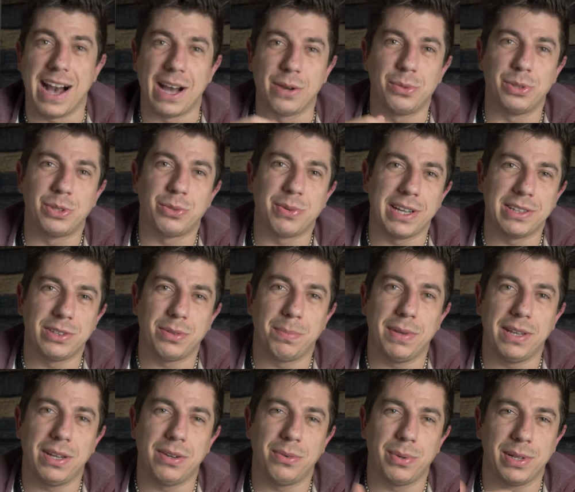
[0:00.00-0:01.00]
I will try to
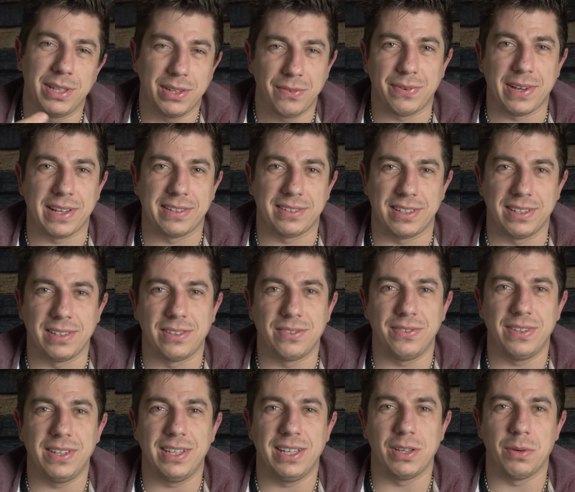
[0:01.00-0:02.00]
be really fast in this
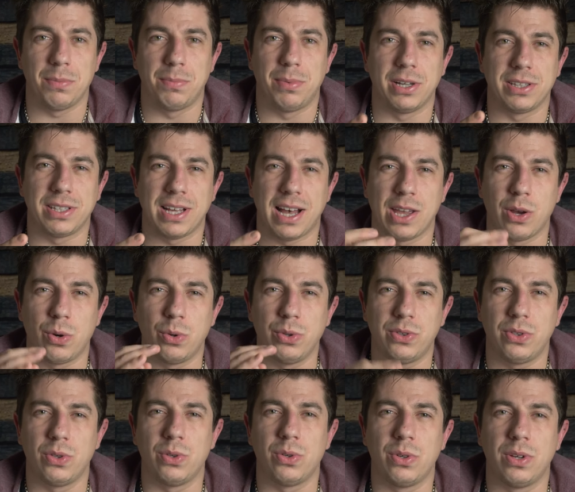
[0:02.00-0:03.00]
video, but I
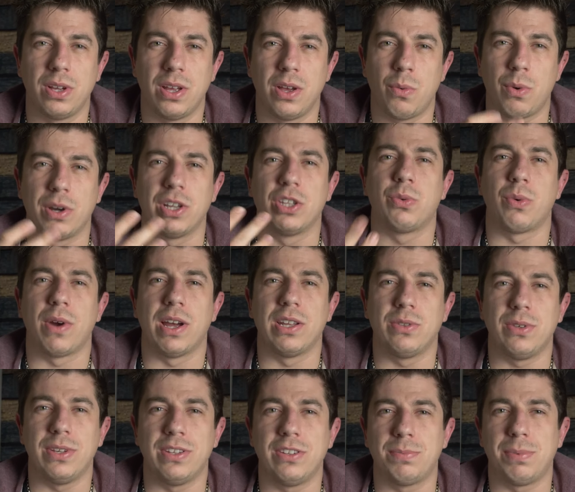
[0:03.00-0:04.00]
also want to try
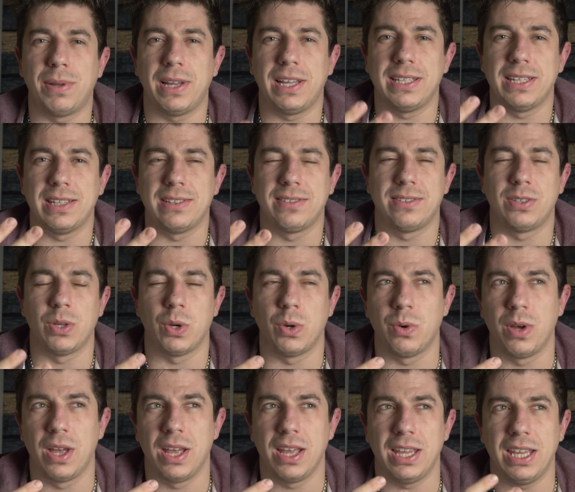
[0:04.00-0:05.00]
to explain this
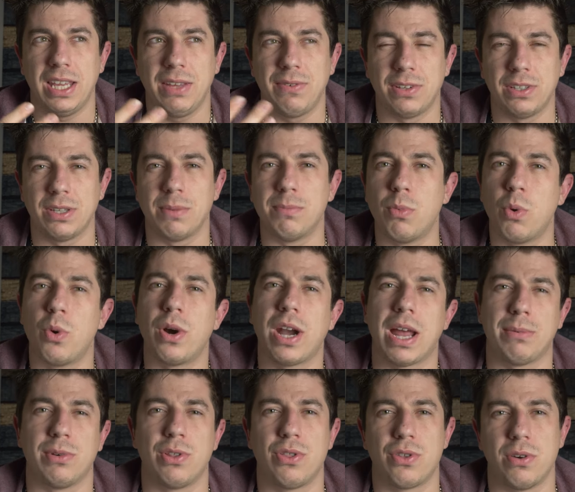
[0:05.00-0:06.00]
so even the more
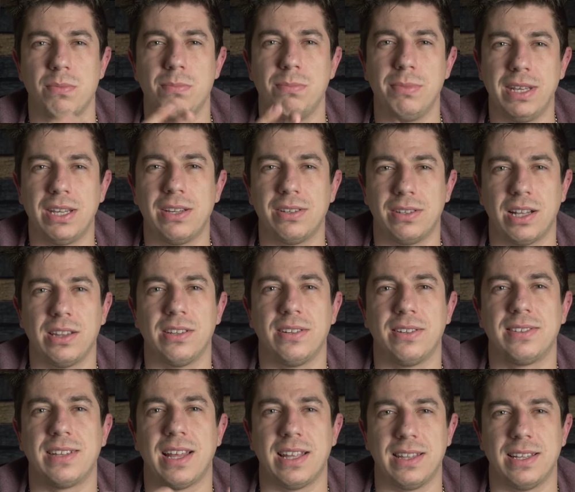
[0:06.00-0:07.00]
amateur me could
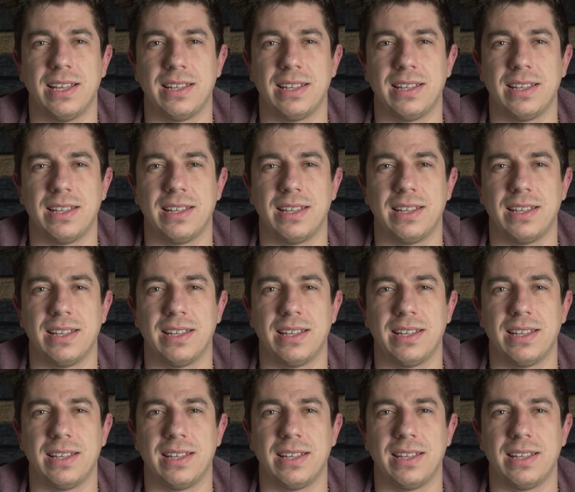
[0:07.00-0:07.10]
understand